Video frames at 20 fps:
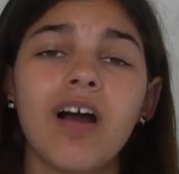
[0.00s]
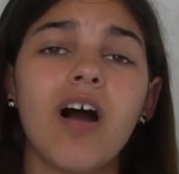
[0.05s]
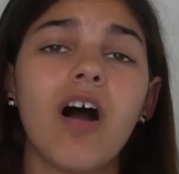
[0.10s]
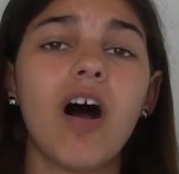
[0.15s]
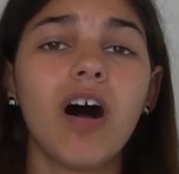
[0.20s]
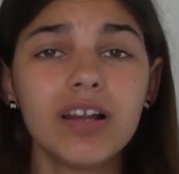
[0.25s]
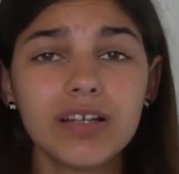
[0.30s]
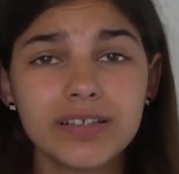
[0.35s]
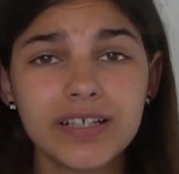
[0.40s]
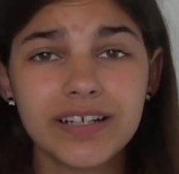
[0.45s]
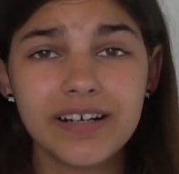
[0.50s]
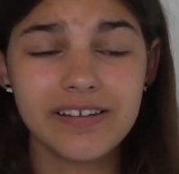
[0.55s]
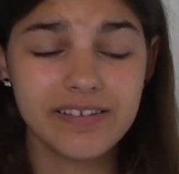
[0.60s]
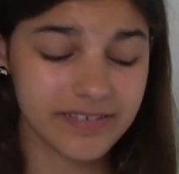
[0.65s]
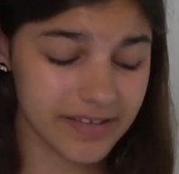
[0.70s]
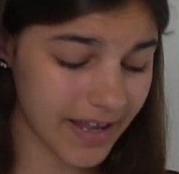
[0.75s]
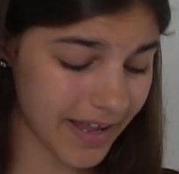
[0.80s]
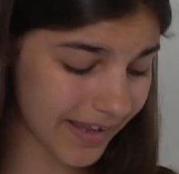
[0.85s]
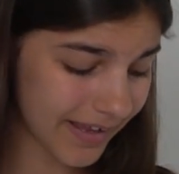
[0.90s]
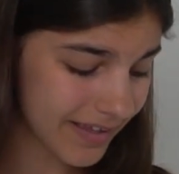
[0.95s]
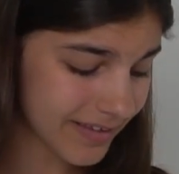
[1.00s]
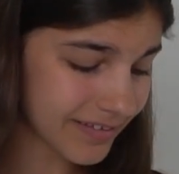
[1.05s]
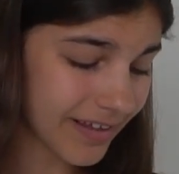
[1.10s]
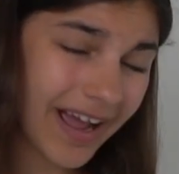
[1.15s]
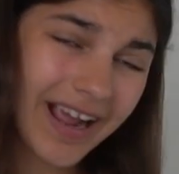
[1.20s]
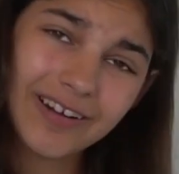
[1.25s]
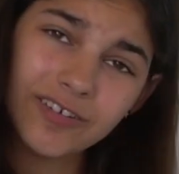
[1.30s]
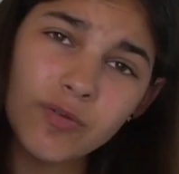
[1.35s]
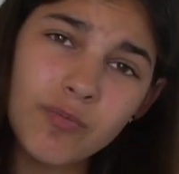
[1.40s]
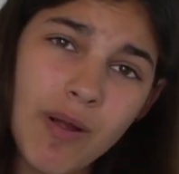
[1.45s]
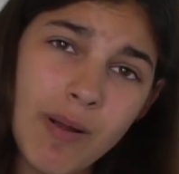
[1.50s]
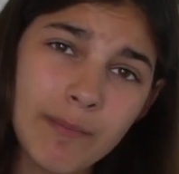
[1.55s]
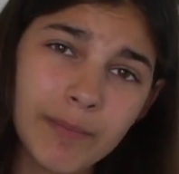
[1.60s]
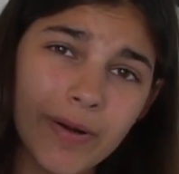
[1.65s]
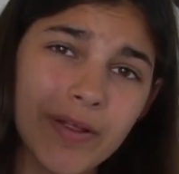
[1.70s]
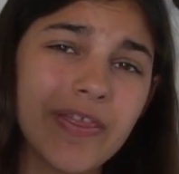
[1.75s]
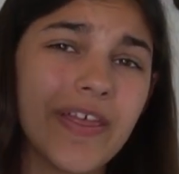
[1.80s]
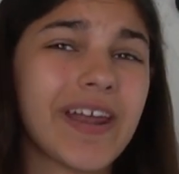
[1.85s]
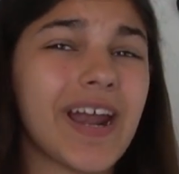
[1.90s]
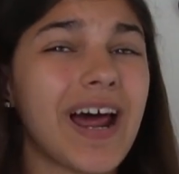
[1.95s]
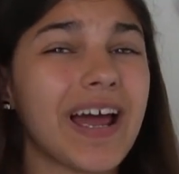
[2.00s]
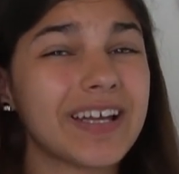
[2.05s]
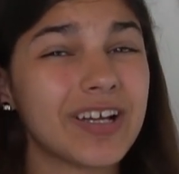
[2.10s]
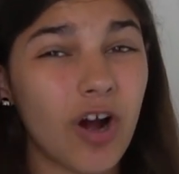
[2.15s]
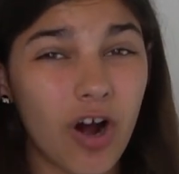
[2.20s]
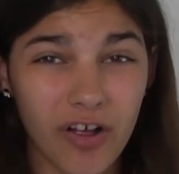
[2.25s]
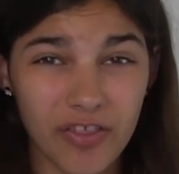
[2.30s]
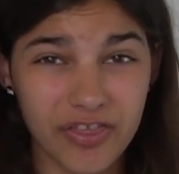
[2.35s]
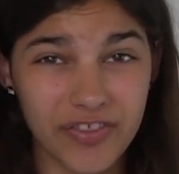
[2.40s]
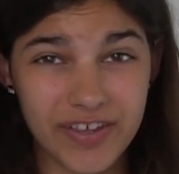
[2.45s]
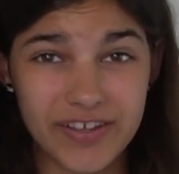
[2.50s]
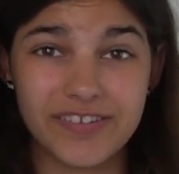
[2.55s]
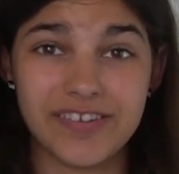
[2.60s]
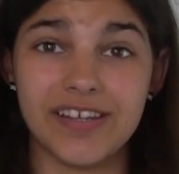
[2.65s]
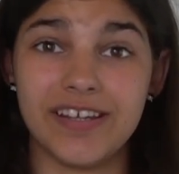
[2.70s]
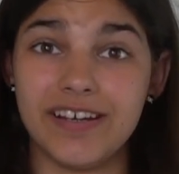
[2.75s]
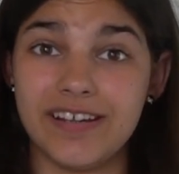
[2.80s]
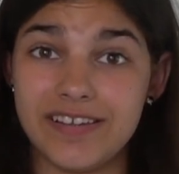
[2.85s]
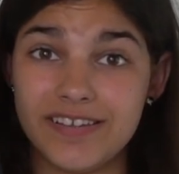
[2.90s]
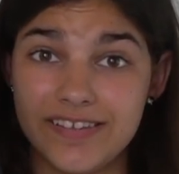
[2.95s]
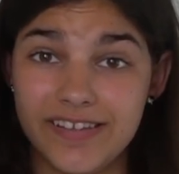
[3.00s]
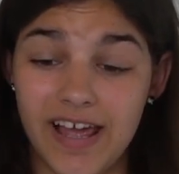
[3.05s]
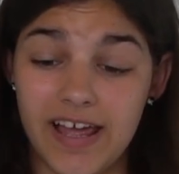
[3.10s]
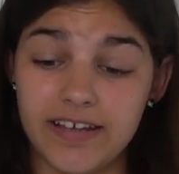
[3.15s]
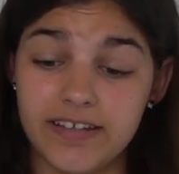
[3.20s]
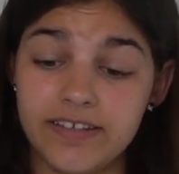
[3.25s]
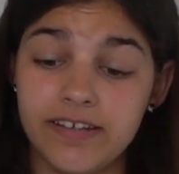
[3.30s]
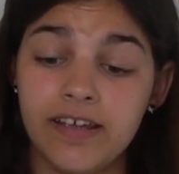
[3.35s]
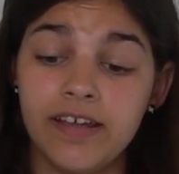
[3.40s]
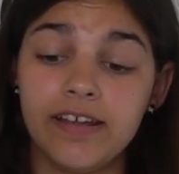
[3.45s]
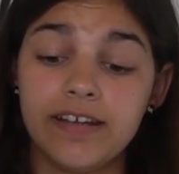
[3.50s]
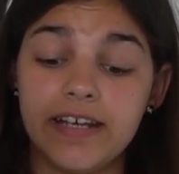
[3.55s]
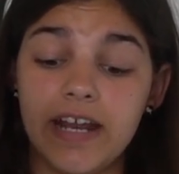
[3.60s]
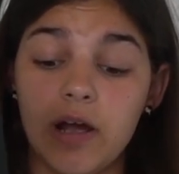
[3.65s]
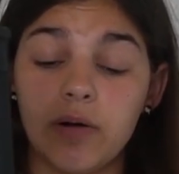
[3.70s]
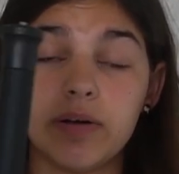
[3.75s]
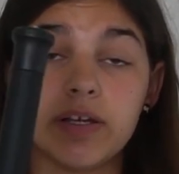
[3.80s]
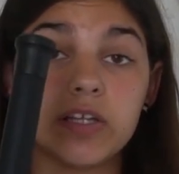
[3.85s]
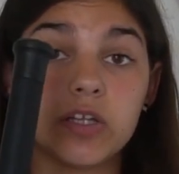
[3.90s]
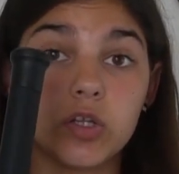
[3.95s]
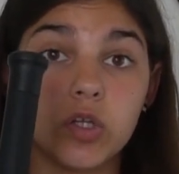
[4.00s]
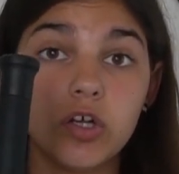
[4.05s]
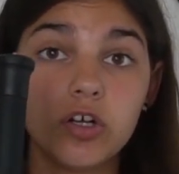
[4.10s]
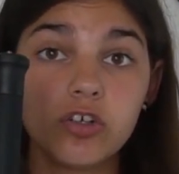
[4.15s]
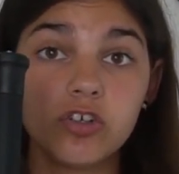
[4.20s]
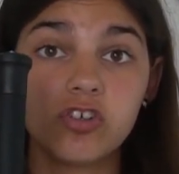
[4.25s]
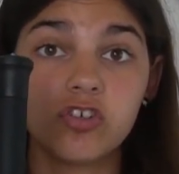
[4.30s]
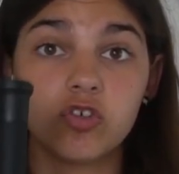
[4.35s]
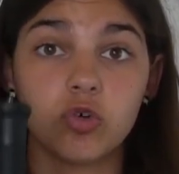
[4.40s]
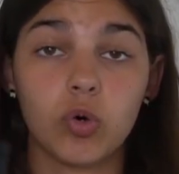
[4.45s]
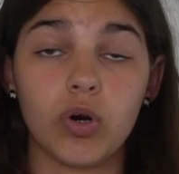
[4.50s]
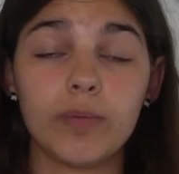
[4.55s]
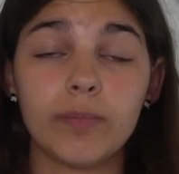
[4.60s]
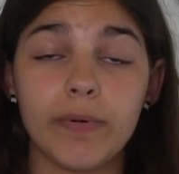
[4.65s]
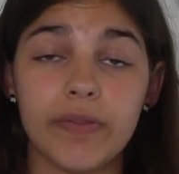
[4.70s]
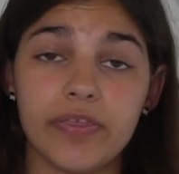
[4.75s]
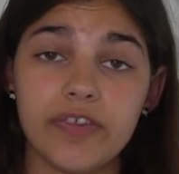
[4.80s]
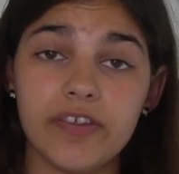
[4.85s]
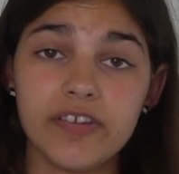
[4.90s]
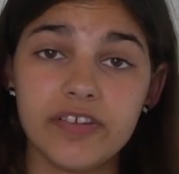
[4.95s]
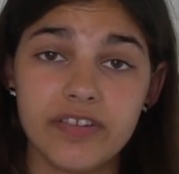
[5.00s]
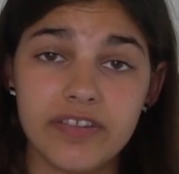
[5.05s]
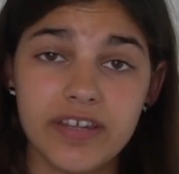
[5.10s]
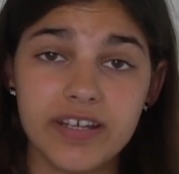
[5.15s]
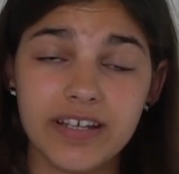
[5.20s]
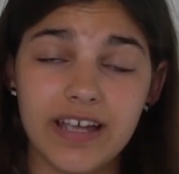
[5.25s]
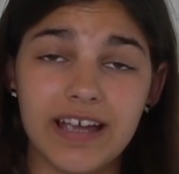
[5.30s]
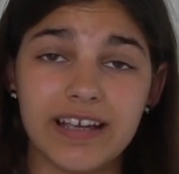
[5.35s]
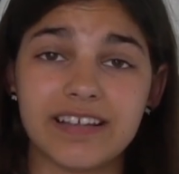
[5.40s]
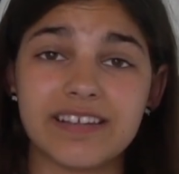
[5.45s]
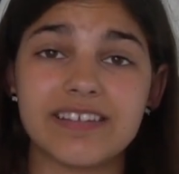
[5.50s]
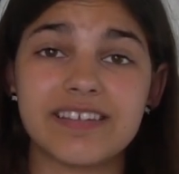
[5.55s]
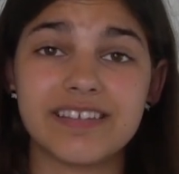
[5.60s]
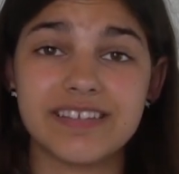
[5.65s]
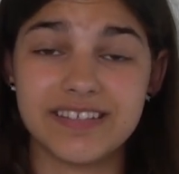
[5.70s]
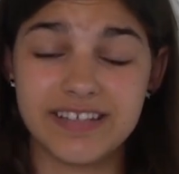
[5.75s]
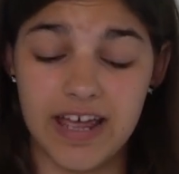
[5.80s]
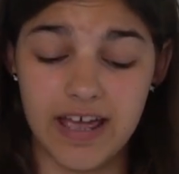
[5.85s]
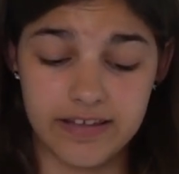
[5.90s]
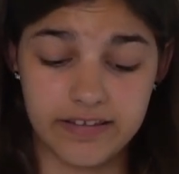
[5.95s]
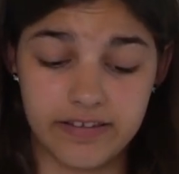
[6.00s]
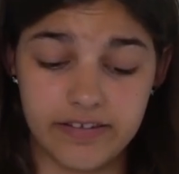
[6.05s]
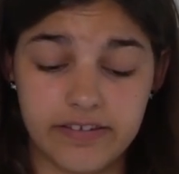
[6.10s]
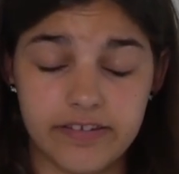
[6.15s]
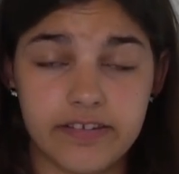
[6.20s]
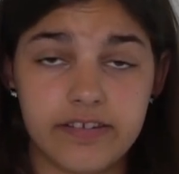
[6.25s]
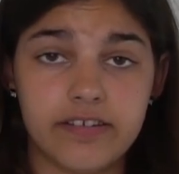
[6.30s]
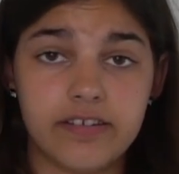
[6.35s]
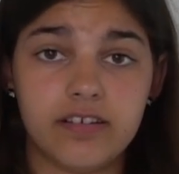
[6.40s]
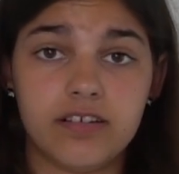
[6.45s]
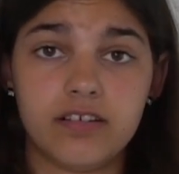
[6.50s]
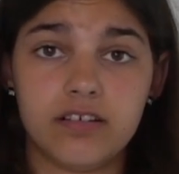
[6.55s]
All I'm gonna say is I remember that I got this in a set. Now it looks short, but this thing extends